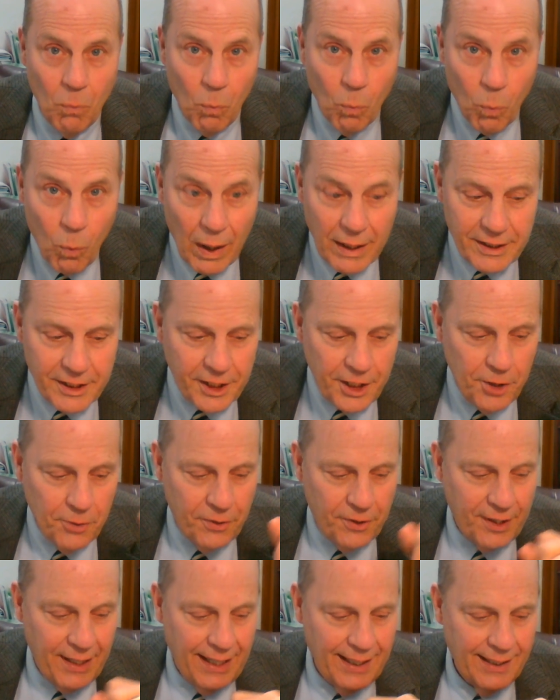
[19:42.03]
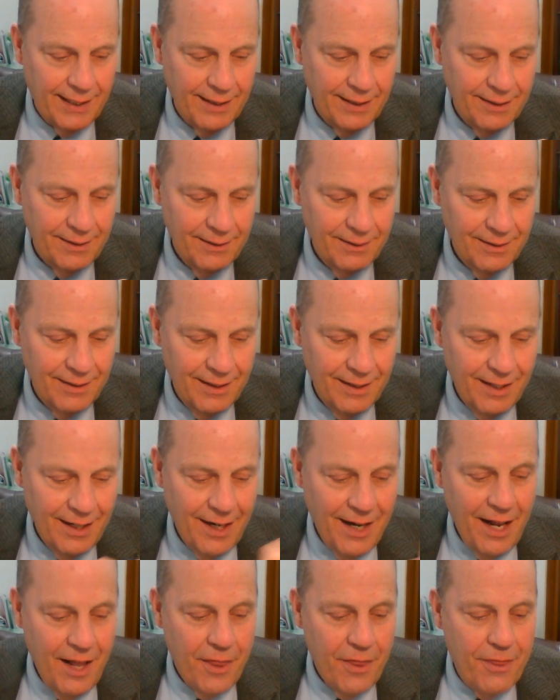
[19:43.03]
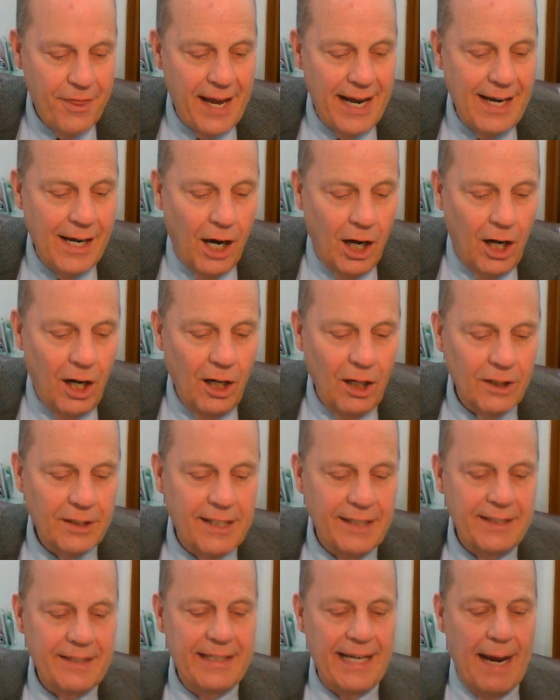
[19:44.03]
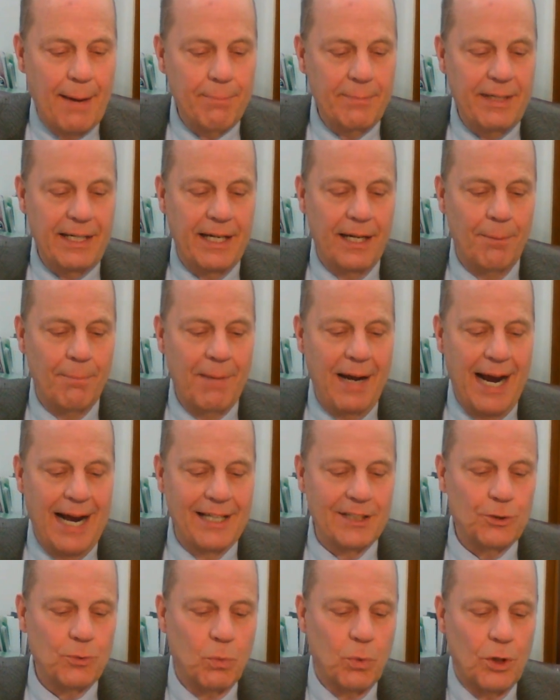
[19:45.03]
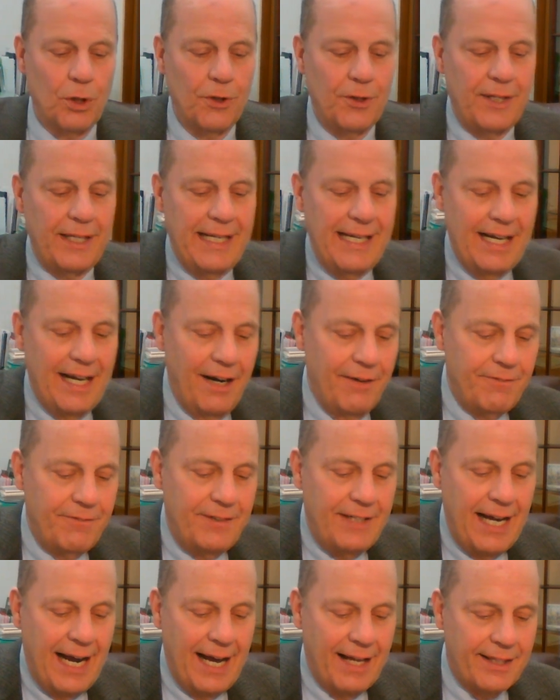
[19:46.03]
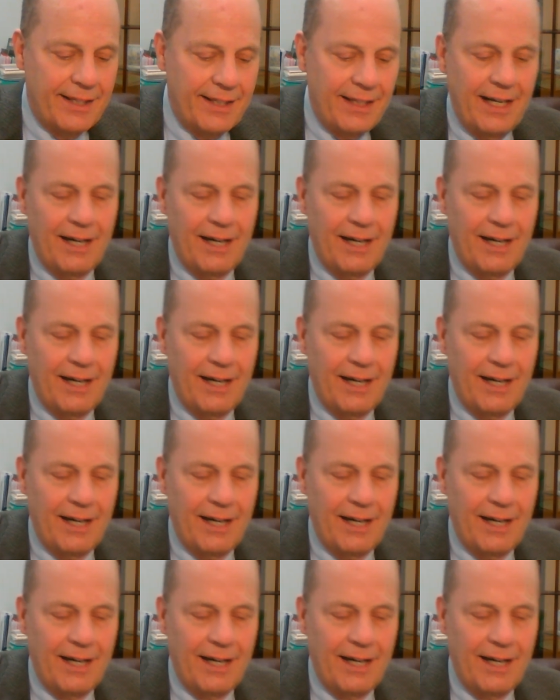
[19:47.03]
What do you think? They all condemned him as worthy of death.